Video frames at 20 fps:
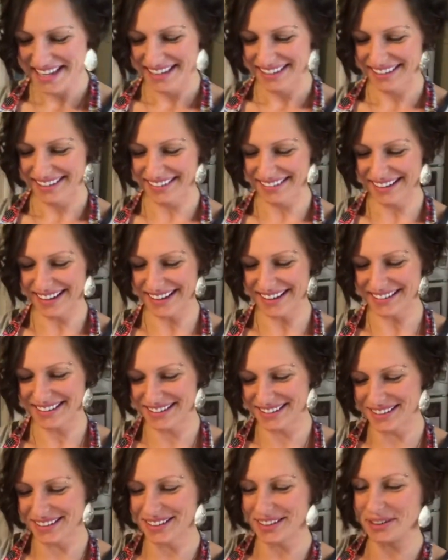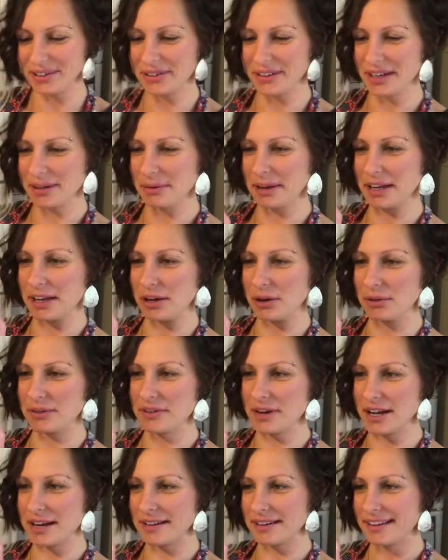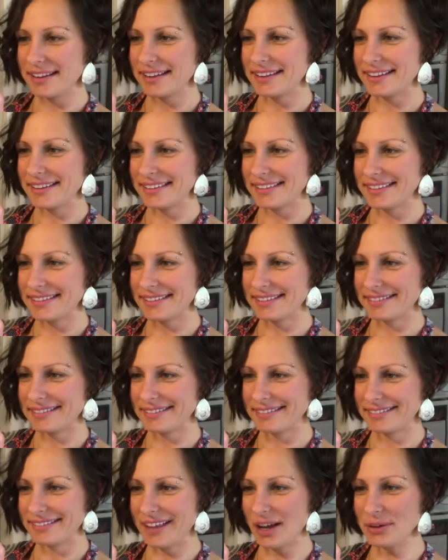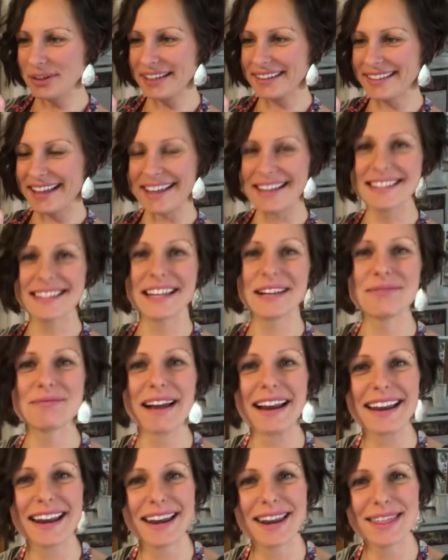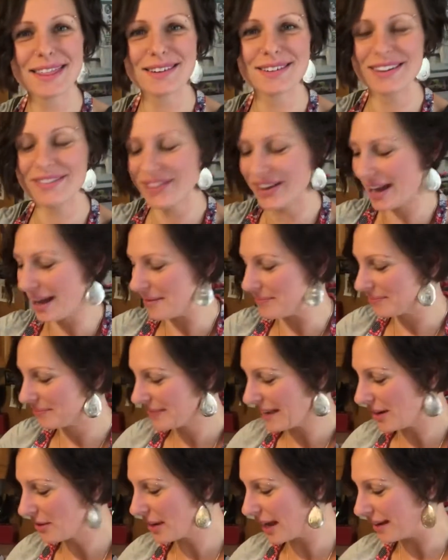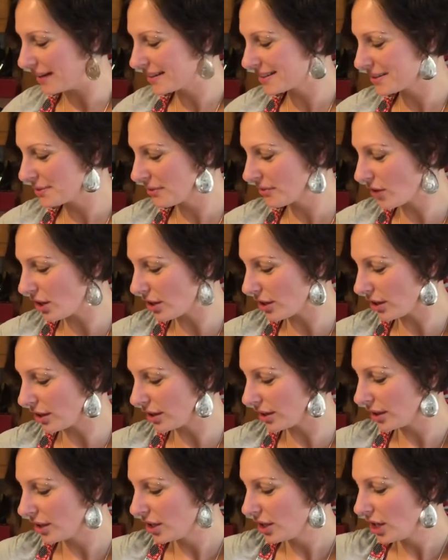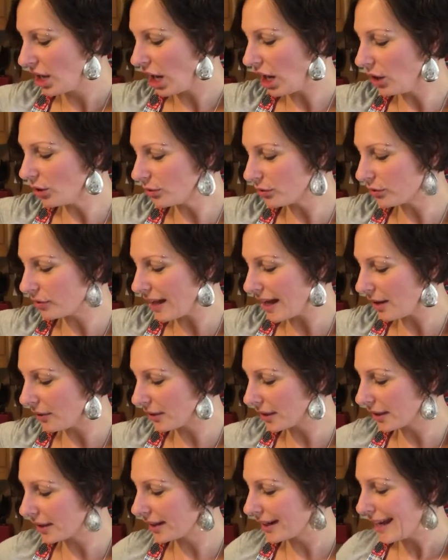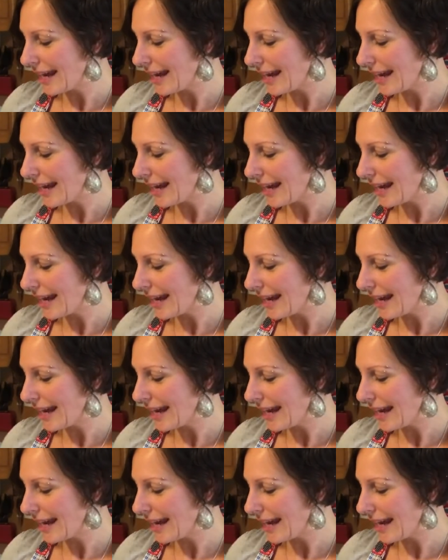Okay, so there we go. We've got, oh look at that, it's like right at 1/3 of a cup. Okay, so we've got our oat flour.